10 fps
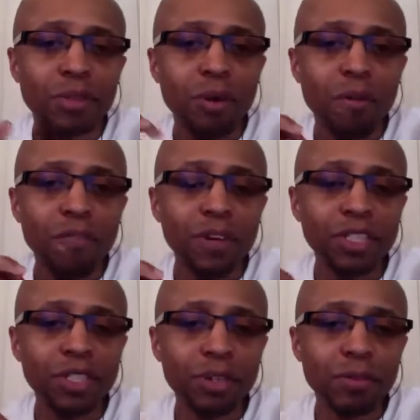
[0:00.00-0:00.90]
Ro
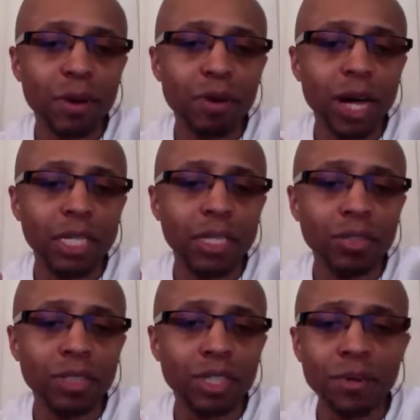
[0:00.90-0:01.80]
Fisher. Ro, how you
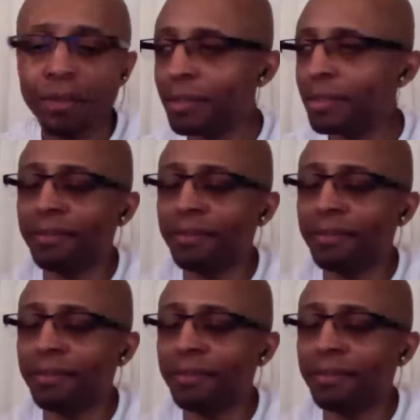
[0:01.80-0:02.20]
doing, sir?